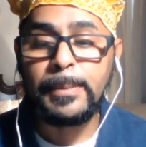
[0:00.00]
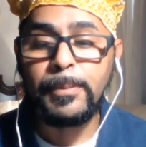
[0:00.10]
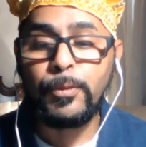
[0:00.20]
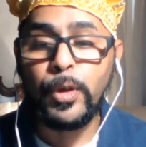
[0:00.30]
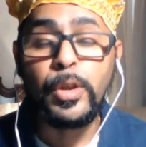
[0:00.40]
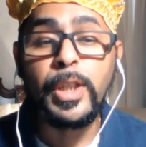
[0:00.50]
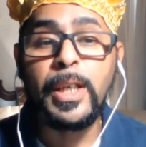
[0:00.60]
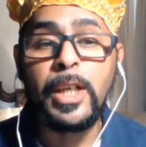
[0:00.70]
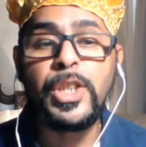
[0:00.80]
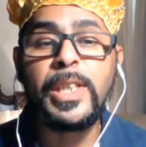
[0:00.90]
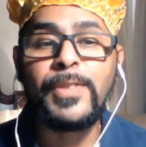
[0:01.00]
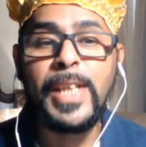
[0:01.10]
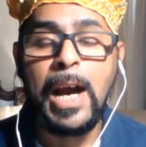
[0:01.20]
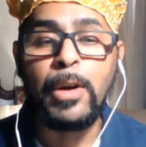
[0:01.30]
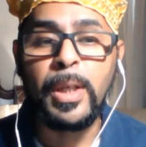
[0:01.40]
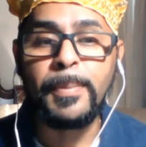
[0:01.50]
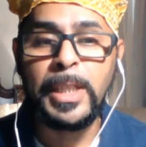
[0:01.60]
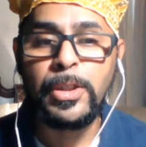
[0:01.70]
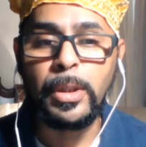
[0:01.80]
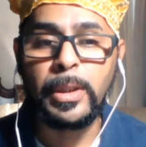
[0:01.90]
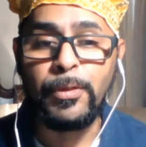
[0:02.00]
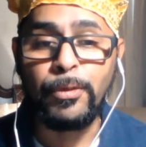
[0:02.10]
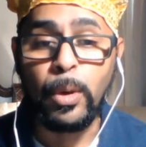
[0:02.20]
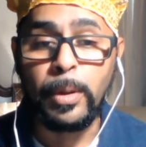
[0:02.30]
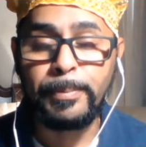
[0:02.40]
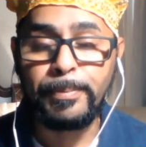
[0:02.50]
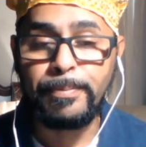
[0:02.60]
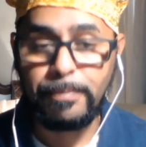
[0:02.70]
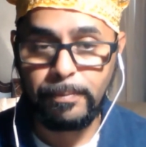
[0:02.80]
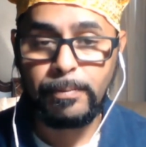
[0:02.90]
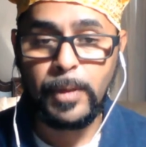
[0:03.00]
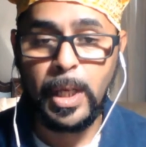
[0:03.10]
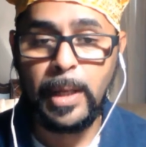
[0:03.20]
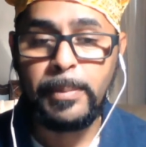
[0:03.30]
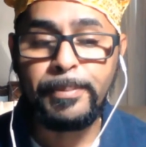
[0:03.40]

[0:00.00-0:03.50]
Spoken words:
for you to achieve the outcome that you're looking for. Okay.